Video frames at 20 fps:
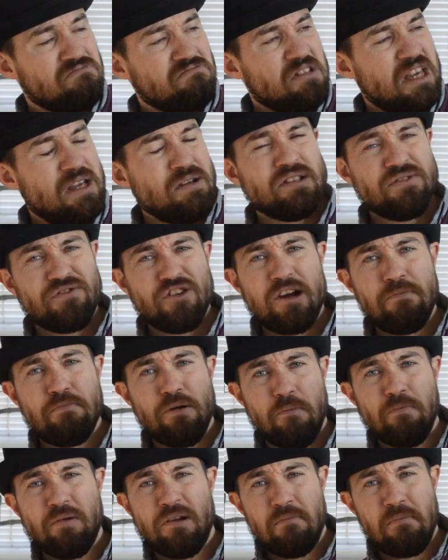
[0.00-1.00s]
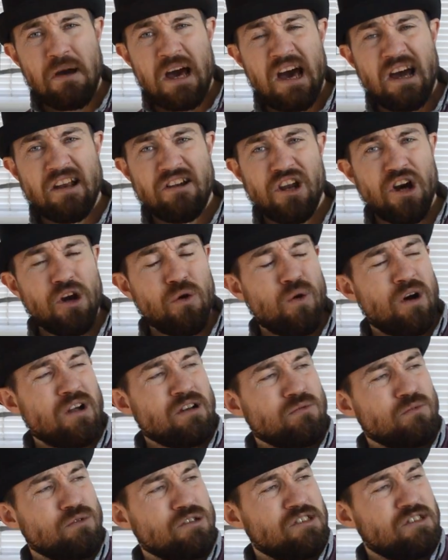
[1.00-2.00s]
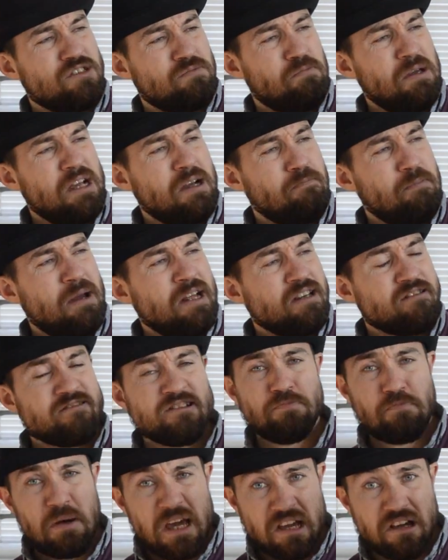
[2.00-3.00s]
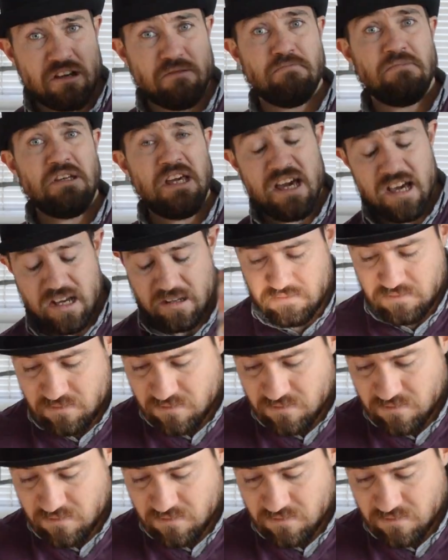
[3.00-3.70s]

he was a very popular man. No one was as big a bender as Beckham, yeah.